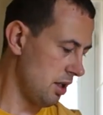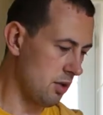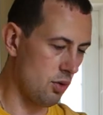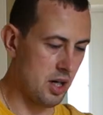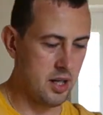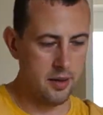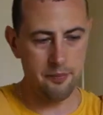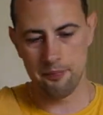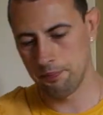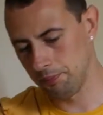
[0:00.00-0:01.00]
Right.
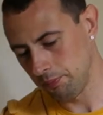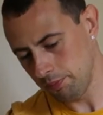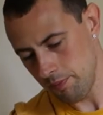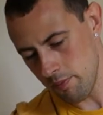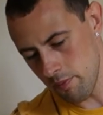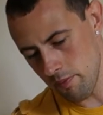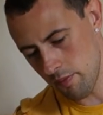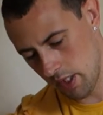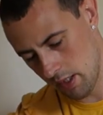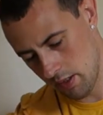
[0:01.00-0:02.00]

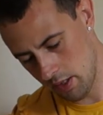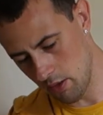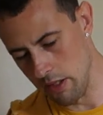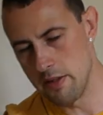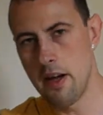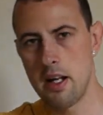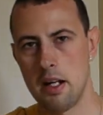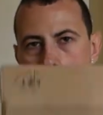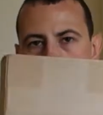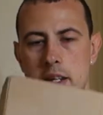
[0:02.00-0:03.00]
So it's fairly
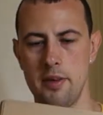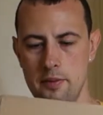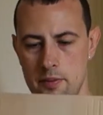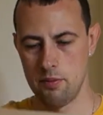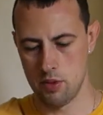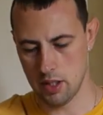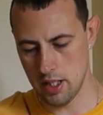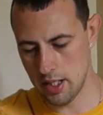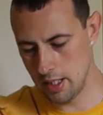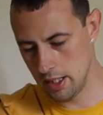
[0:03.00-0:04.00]
light, okay,
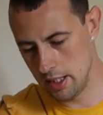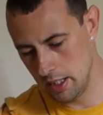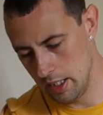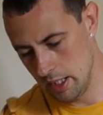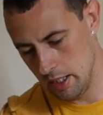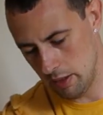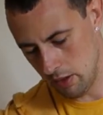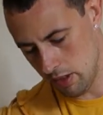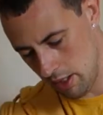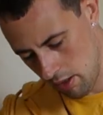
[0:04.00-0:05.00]

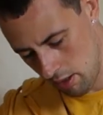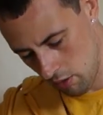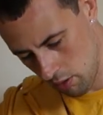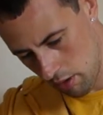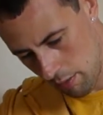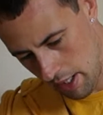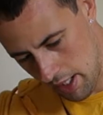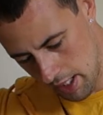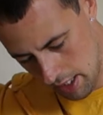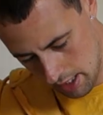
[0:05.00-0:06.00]
because I didn't order many.
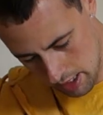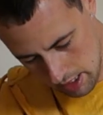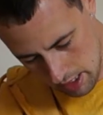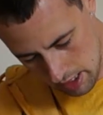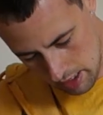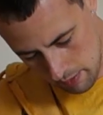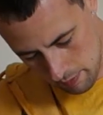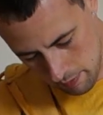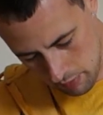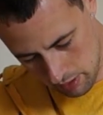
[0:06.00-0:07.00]

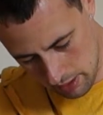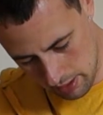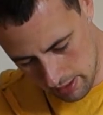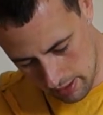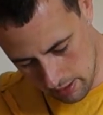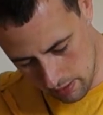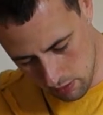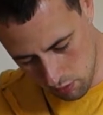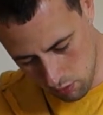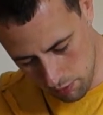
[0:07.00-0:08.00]
But let's just
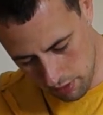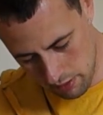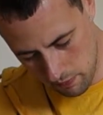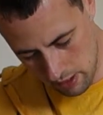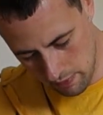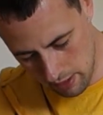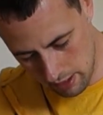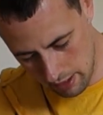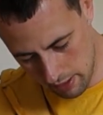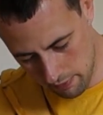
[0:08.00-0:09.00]
open it very, very
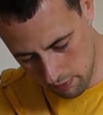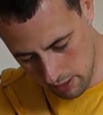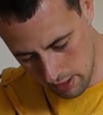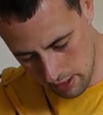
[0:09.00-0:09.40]
carefully.